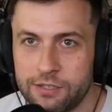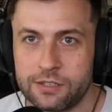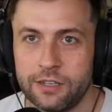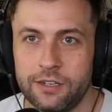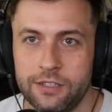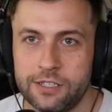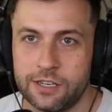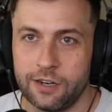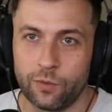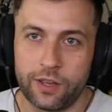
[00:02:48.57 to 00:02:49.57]
that's literally
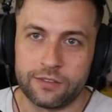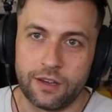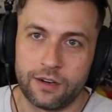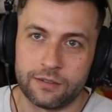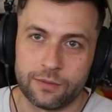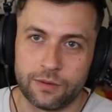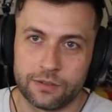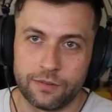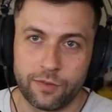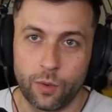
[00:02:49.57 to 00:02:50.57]
sitting right there
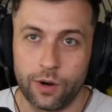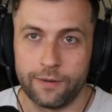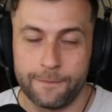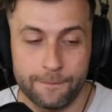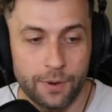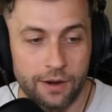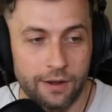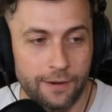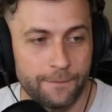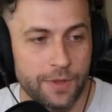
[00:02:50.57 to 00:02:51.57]
on the floor. But
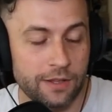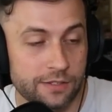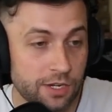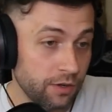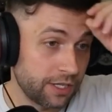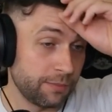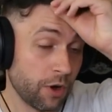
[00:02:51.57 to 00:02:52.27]
uh, yeah, let's go. Keep